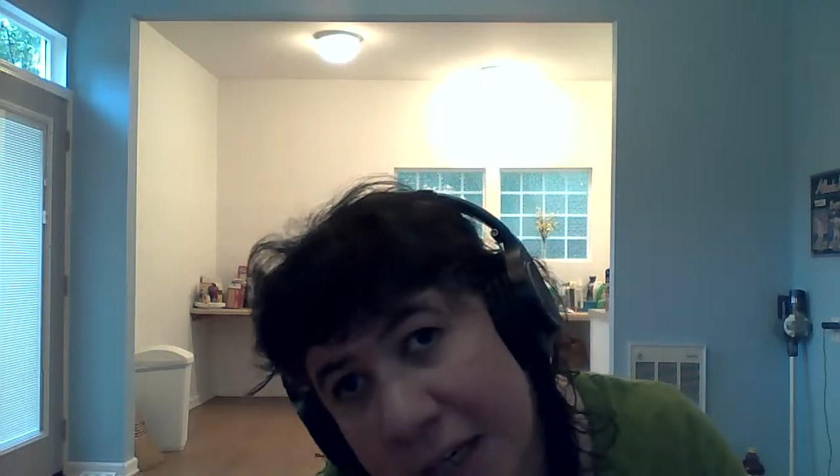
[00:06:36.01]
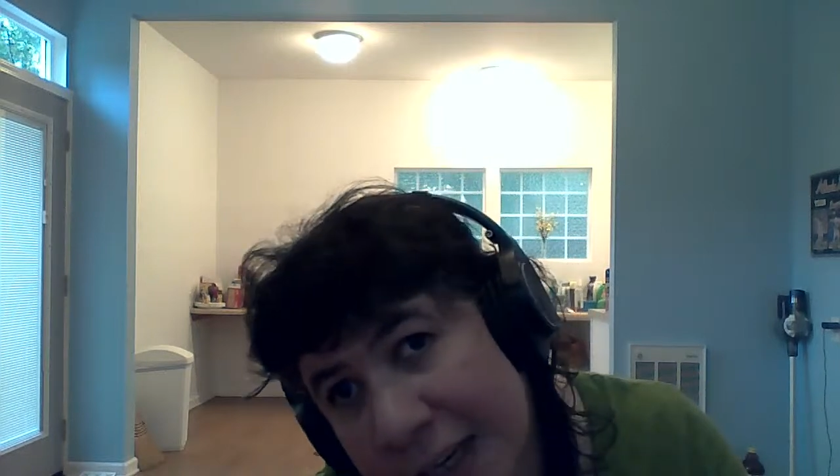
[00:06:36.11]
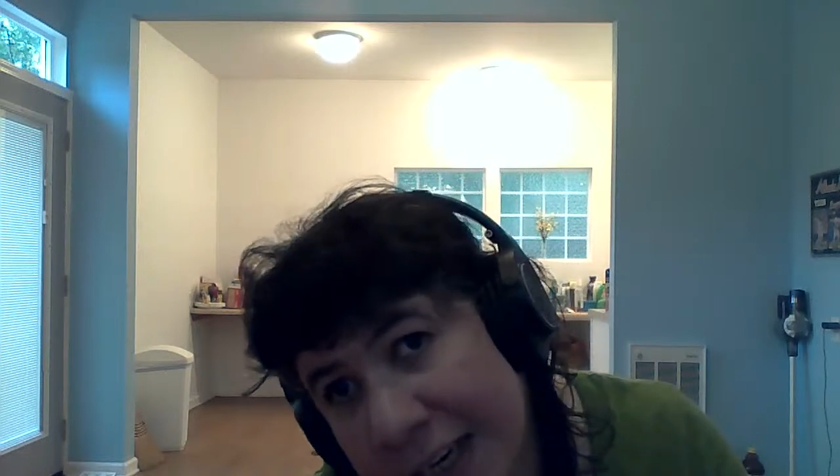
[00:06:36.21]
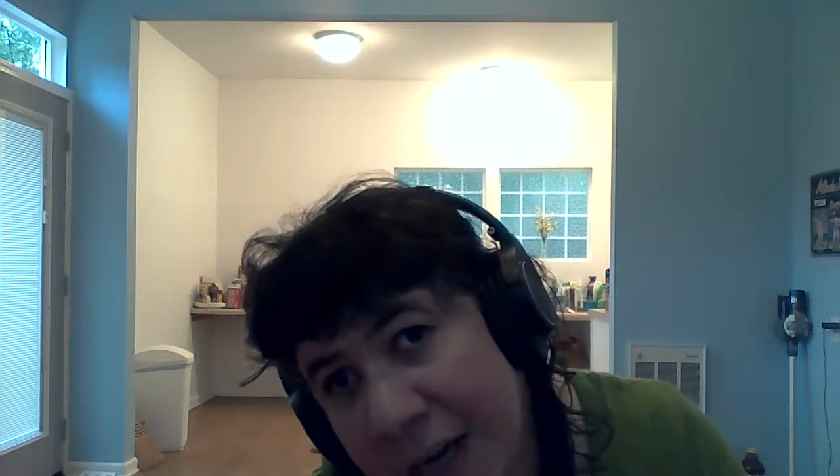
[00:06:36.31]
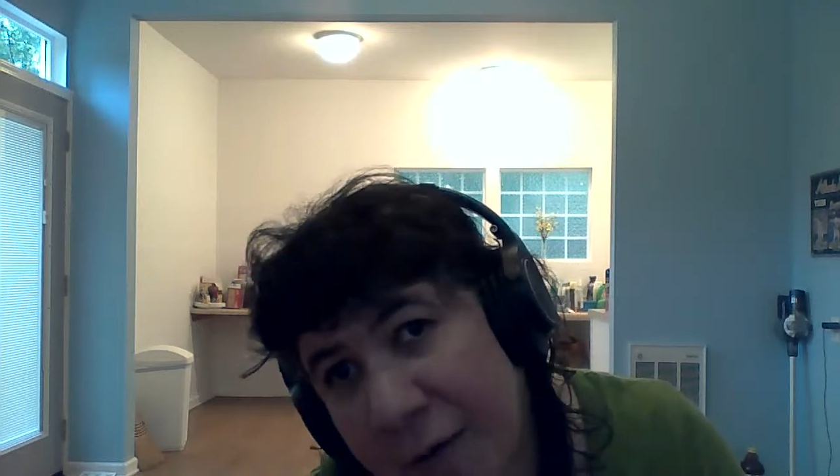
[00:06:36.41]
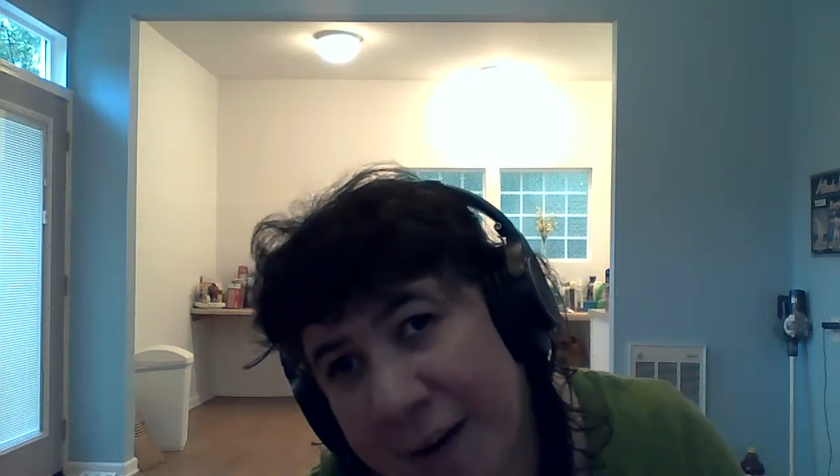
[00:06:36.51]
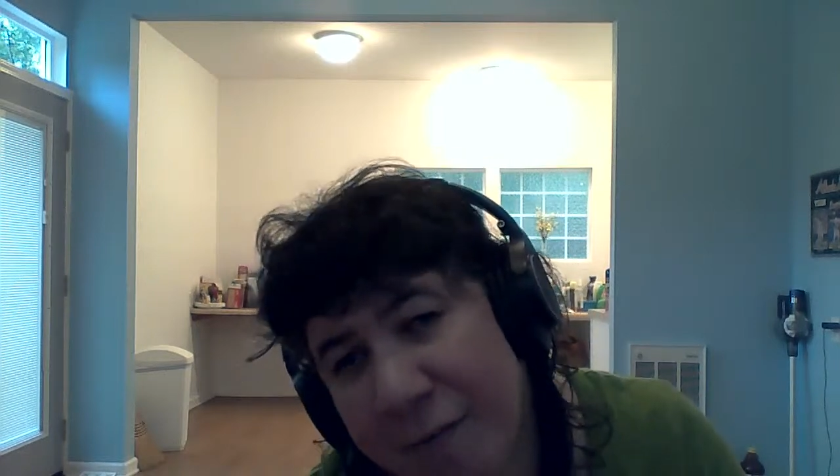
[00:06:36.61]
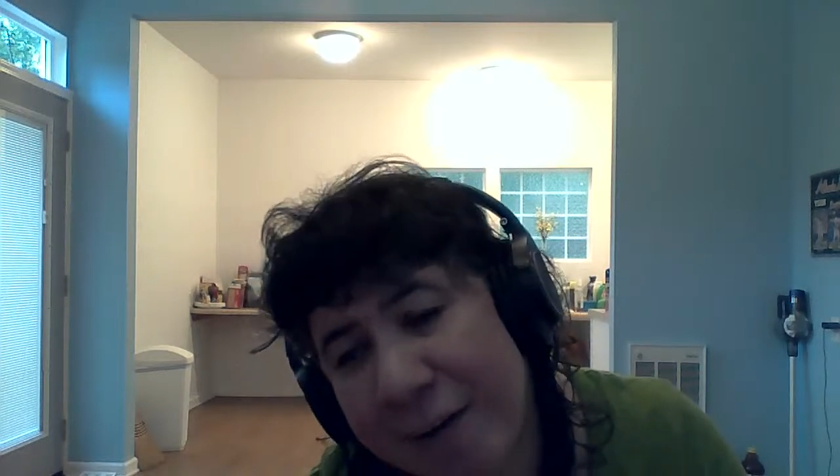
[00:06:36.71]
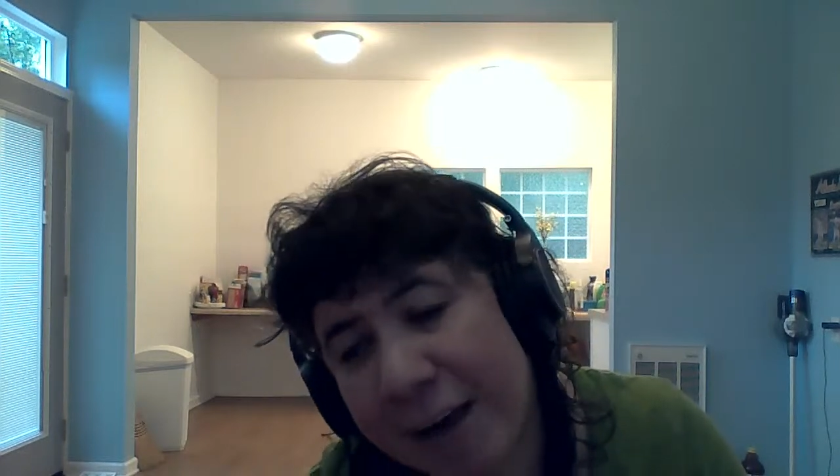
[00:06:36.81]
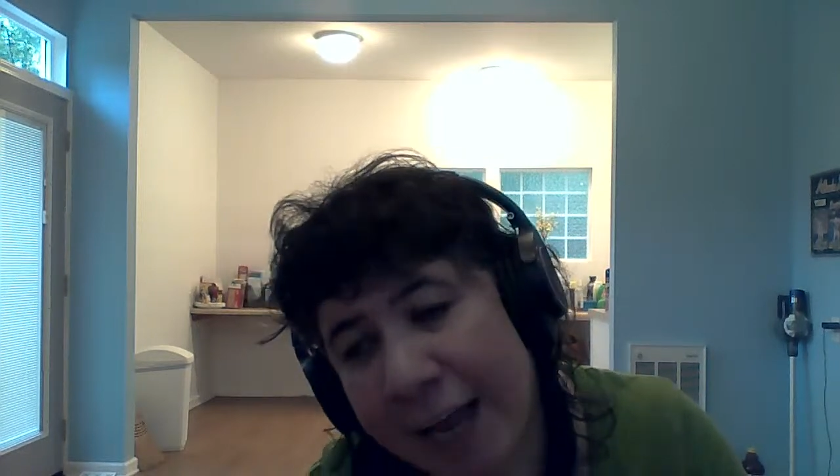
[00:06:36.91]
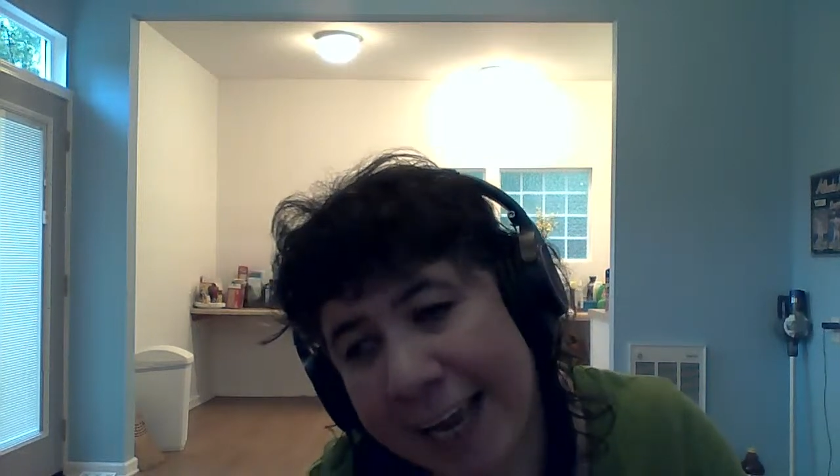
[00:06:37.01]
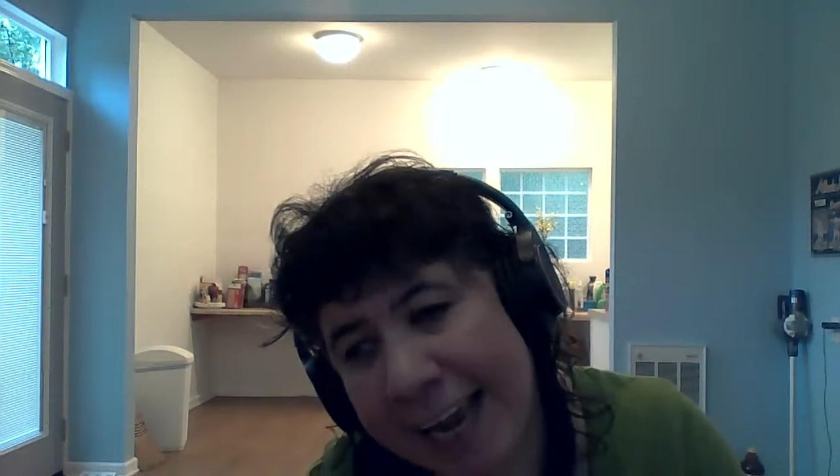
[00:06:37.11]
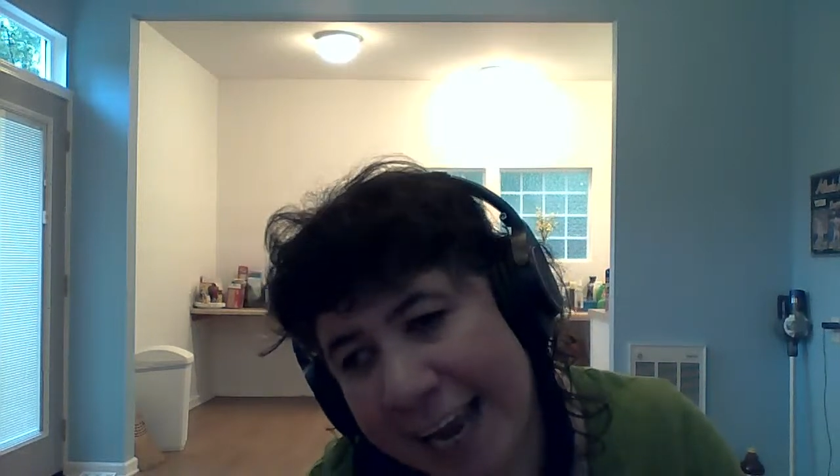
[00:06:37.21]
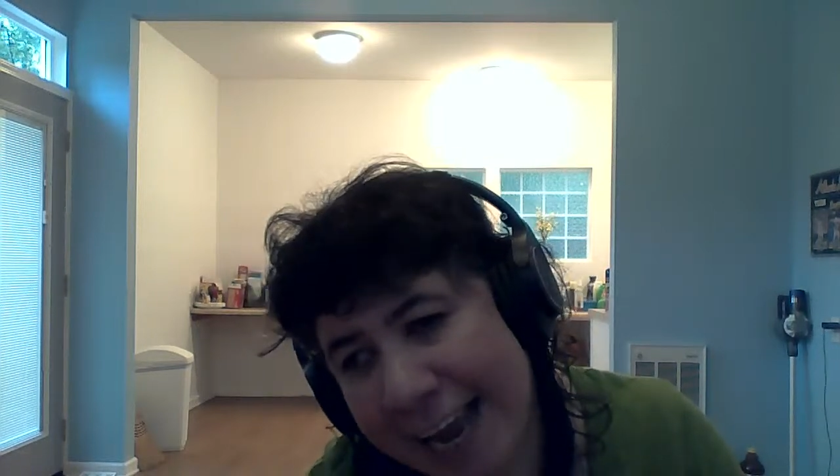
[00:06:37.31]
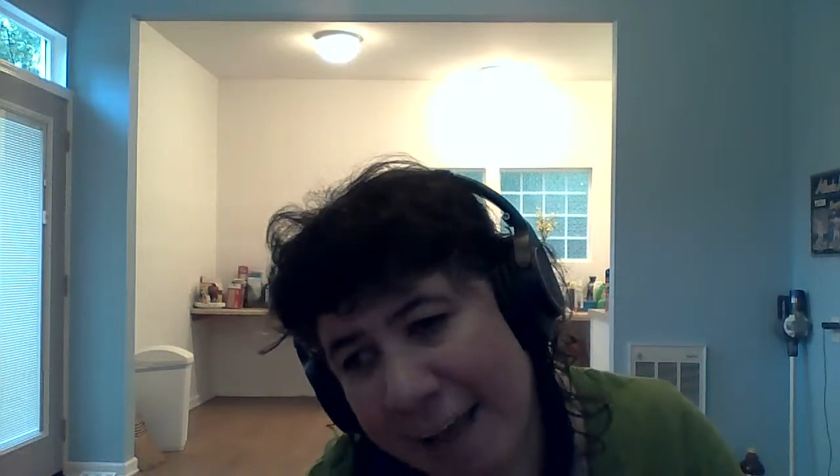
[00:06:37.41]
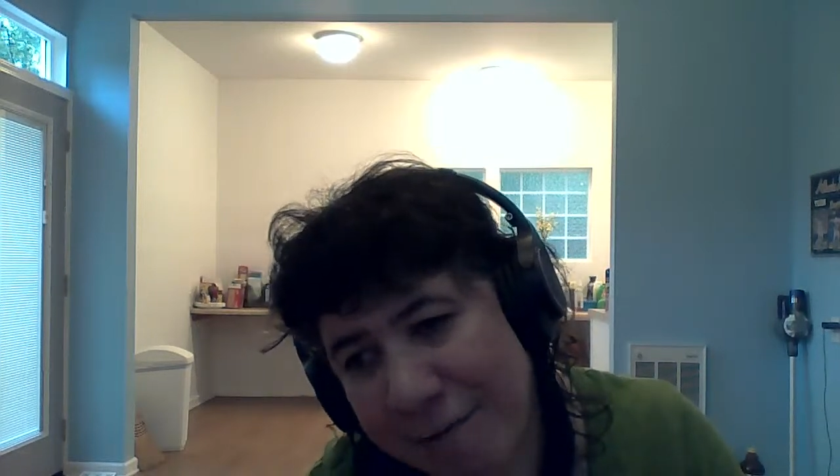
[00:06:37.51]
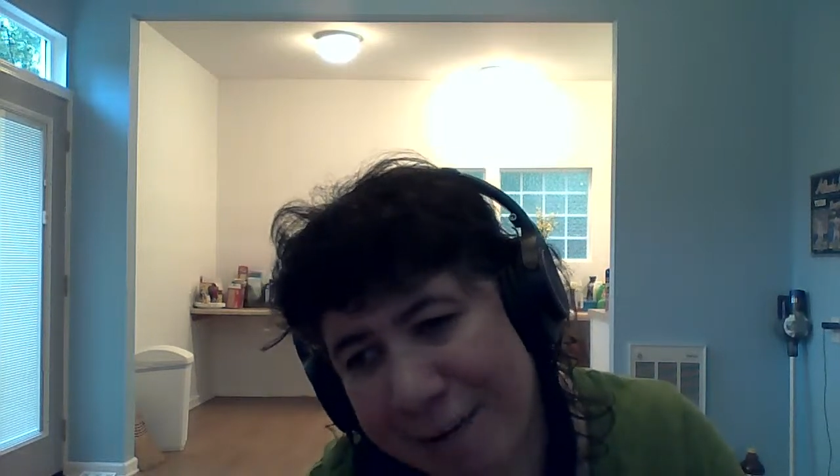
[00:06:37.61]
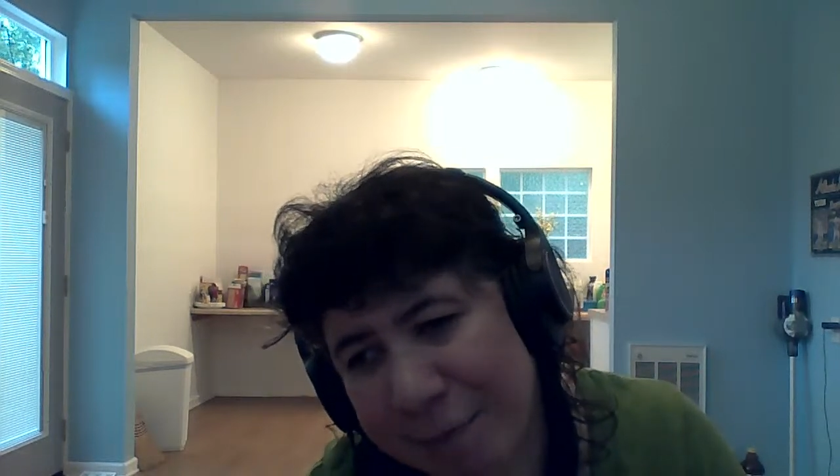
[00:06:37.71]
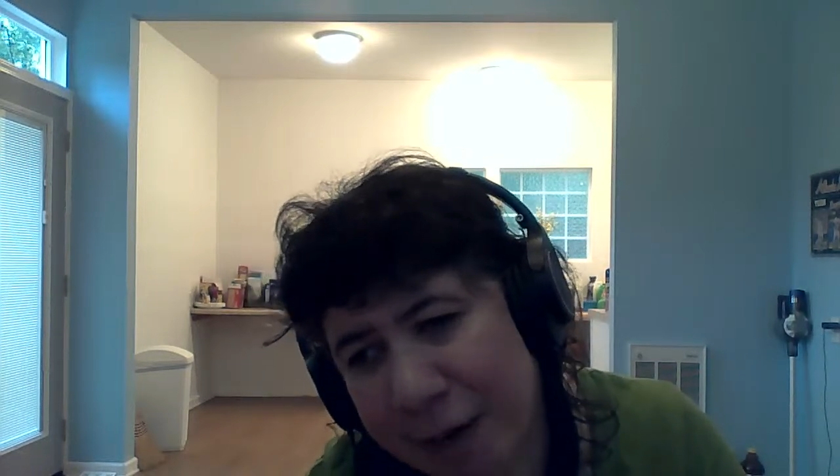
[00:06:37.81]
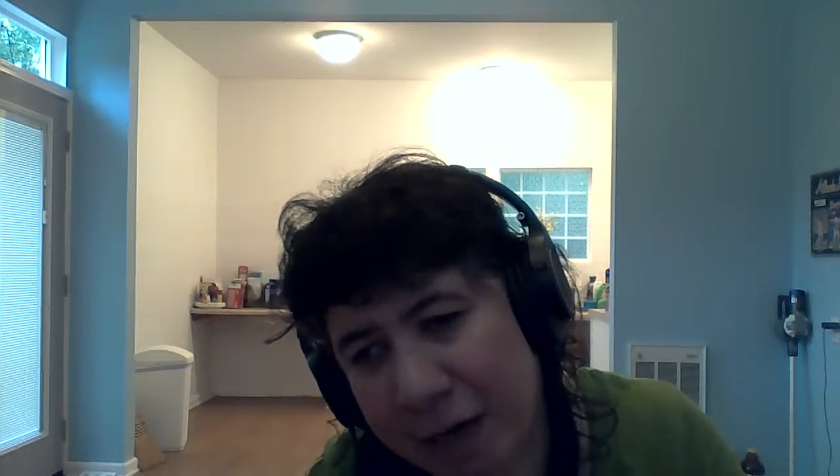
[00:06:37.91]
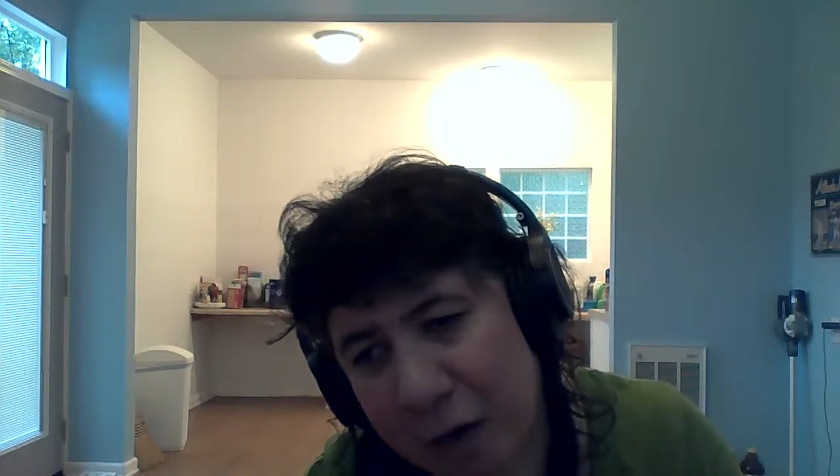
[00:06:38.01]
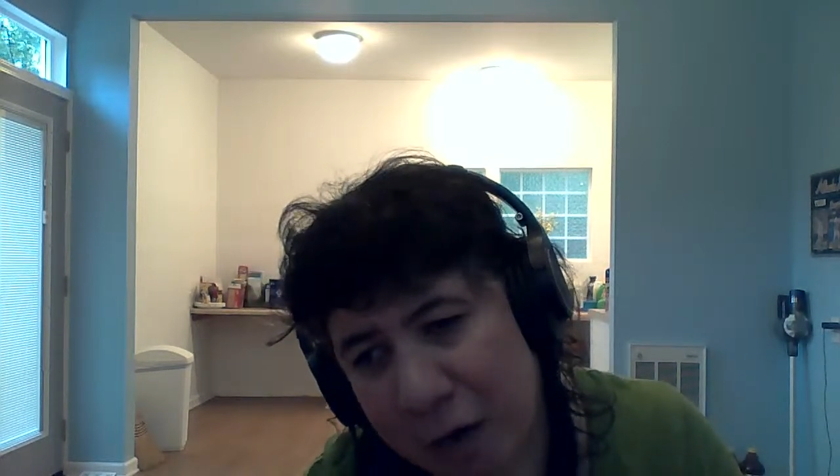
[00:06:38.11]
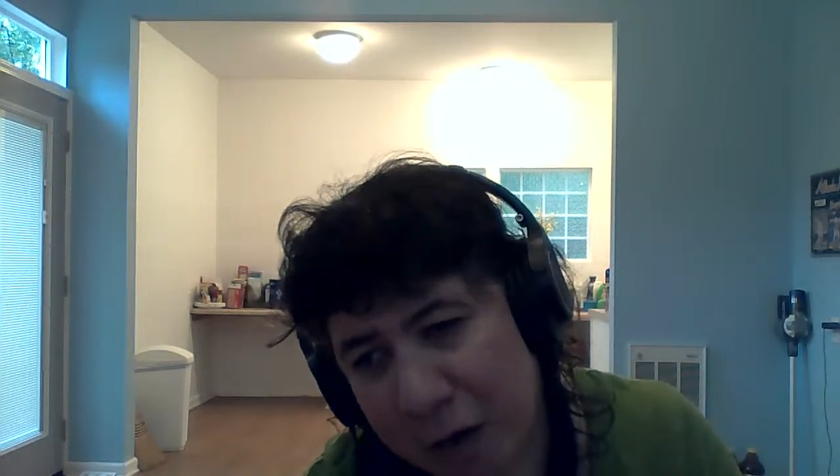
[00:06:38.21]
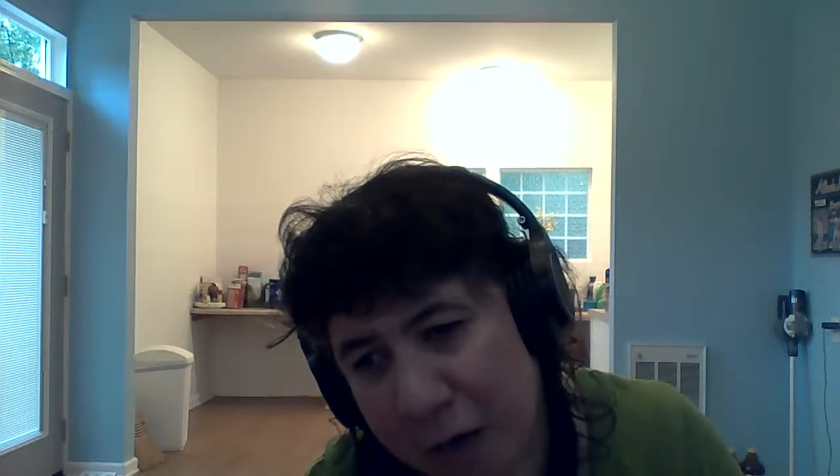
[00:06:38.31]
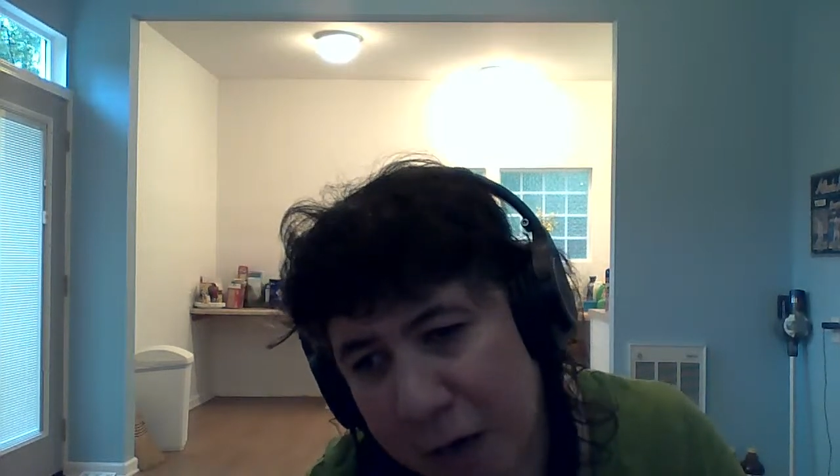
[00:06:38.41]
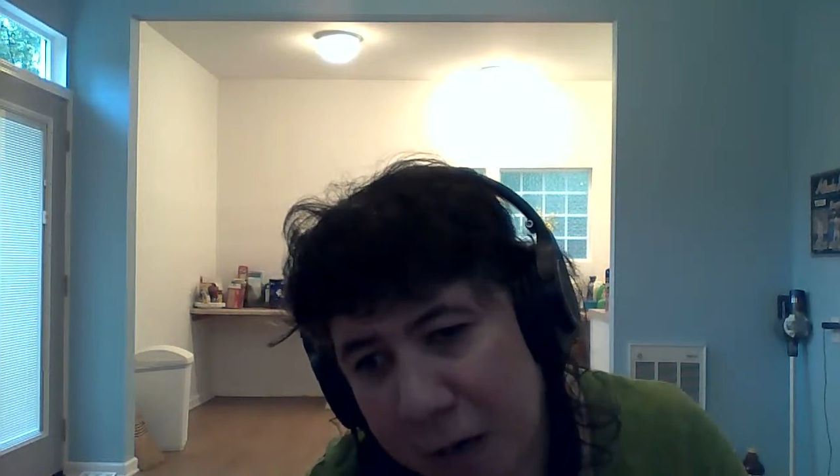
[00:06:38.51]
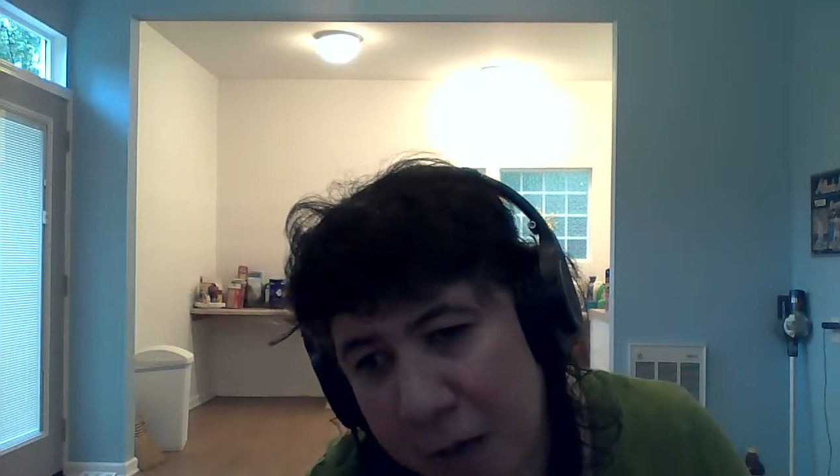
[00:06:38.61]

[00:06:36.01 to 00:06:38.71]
you know, he felt like he gave up on her,